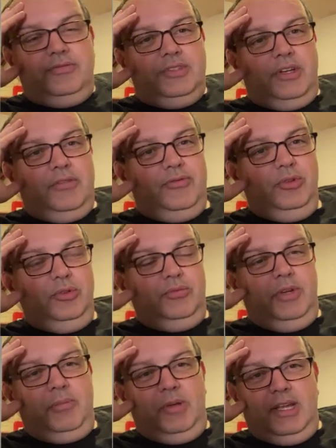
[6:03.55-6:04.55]
full
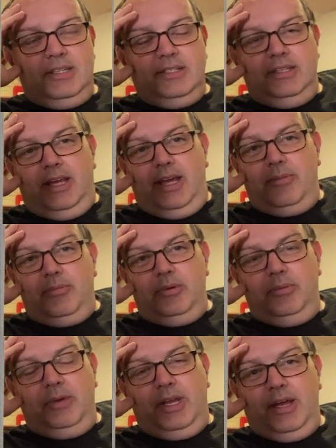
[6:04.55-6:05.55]
replays in the app
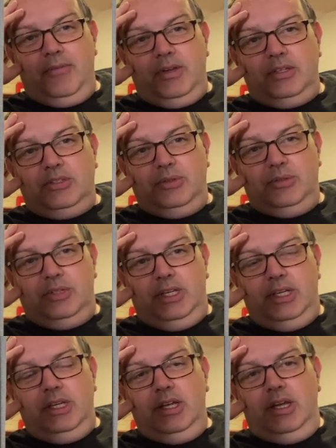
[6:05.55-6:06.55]
will be coming
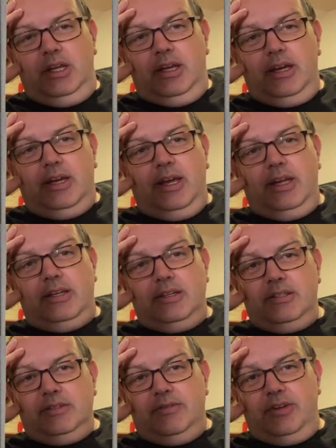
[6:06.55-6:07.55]
shortly. Okay, in
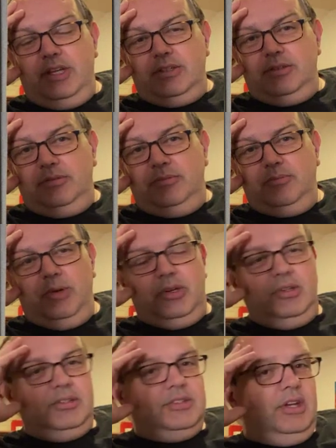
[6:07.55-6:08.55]
terms of financial
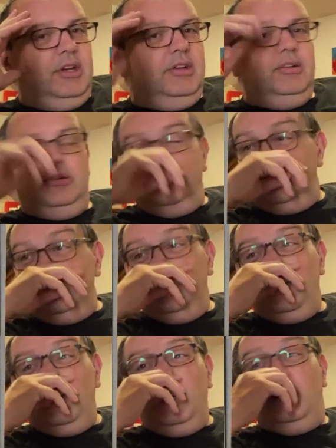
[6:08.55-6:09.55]
models, so
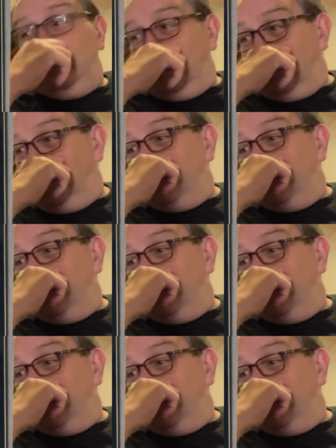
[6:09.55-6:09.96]
I'm